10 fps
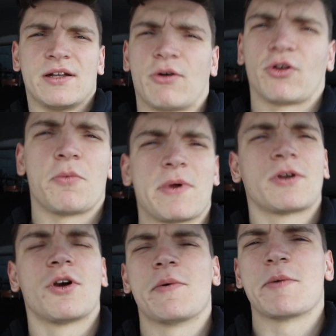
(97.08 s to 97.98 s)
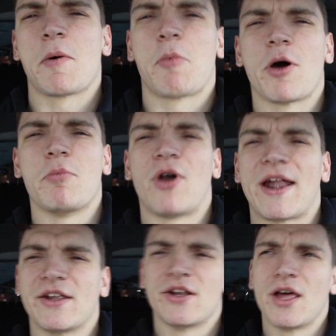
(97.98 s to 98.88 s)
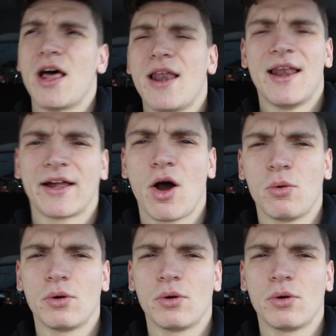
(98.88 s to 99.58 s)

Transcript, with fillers: Now I'm gonna go meet my boy Brandon. Let go!